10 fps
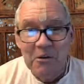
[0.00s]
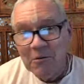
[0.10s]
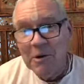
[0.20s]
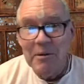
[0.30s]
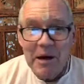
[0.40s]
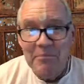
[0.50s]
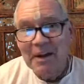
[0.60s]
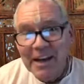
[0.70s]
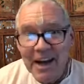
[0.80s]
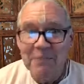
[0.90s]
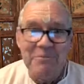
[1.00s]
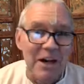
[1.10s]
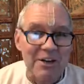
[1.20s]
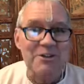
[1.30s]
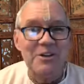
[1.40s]
"Well, what about me? I'm
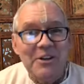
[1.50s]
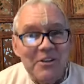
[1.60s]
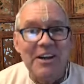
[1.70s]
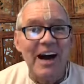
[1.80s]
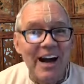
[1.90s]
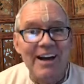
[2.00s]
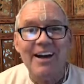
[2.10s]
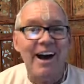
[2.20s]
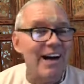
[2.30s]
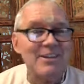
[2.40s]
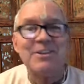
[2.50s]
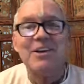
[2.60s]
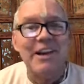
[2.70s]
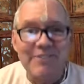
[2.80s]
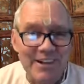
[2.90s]
young too, and I I still have